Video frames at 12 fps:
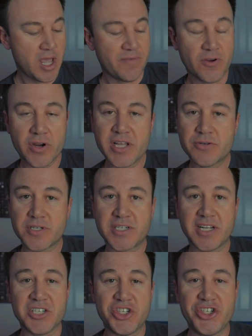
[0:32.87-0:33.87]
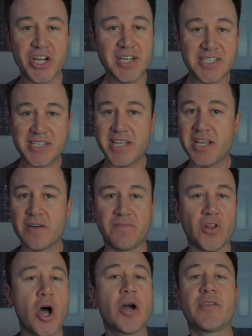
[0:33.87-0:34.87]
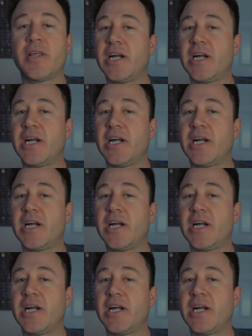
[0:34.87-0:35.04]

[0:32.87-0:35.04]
If you're interested in just seeing a vlog